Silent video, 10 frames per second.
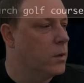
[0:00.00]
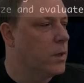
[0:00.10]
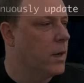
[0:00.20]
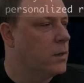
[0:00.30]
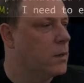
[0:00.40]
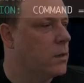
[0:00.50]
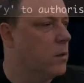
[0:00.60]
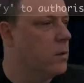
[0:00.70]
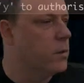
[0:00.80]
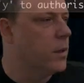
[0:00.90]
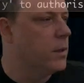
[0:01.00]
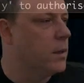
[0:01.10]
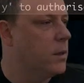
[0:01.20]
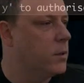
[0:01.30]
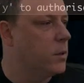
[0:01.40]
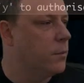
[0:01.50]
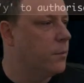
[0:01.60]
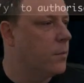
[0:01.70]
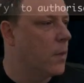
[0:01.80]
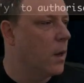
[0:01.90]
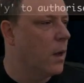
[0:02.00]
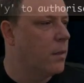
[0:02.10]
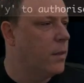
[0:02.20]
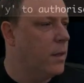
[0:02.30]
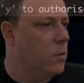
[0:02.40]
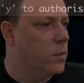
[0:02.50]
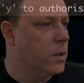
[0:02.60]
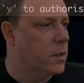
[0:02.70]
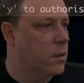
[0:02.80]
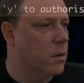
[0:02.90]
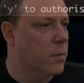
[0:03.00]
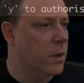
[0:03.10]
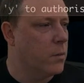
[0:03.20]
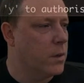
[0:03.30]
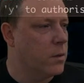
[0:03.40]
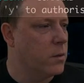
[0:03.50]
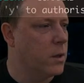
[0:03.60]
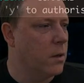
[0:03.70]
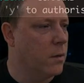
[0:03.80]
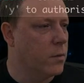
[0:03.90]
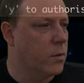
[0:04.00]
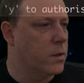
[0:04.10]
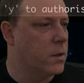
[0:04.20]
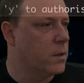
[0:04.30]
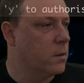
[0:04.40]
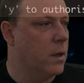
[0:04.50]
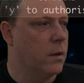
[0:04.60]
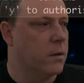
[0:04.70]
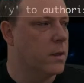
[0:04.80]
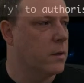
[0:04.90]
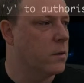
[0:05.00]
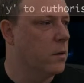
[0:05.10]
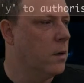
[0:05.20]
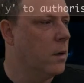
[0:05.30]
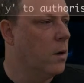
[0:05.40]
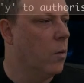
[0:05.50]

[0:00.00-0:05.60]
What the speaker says: Once it has its goals, then it tells you, I think we should start by researching golf courses. Yeah, that sounds good.